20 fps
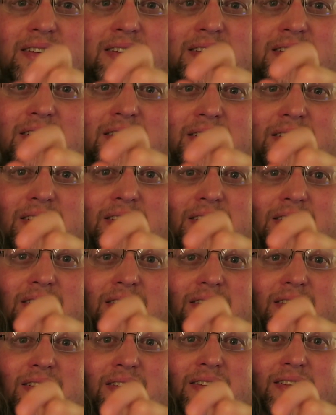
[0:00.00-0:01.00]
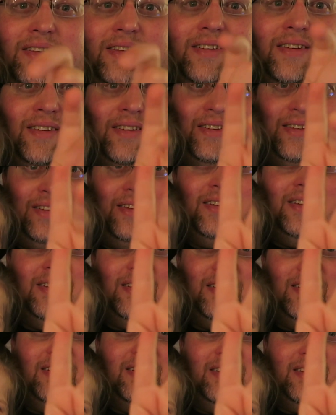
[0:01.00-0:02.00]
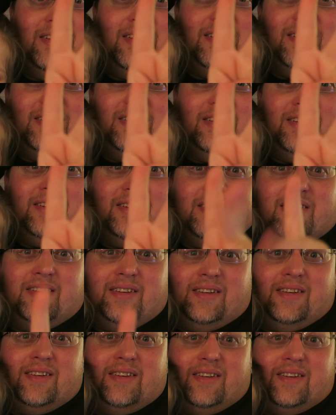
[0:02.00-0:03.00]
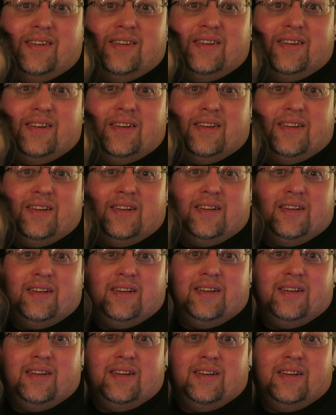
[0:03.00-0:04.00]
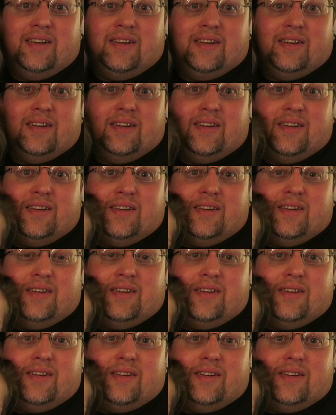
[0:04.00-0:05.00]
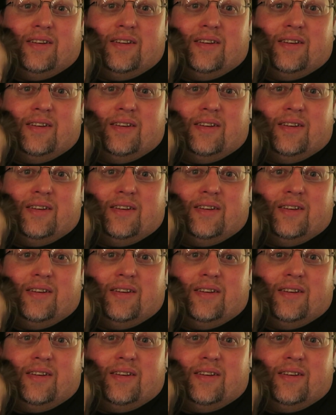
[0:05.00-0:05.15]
(silent)